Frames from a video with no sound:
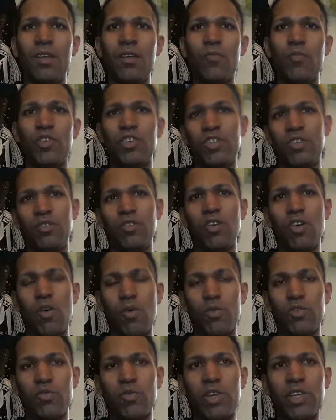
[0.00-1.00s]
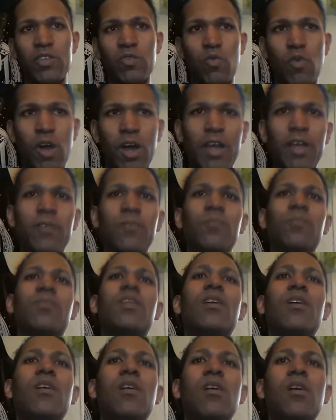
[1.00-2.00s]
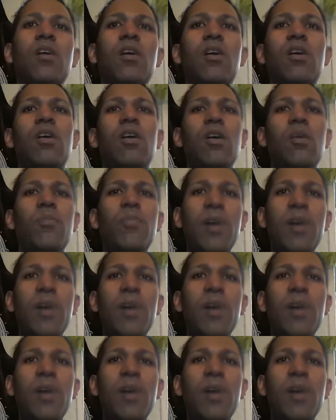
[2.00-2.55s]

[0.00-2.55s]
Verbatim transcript: Which, you know, which we'll get to why. Uh,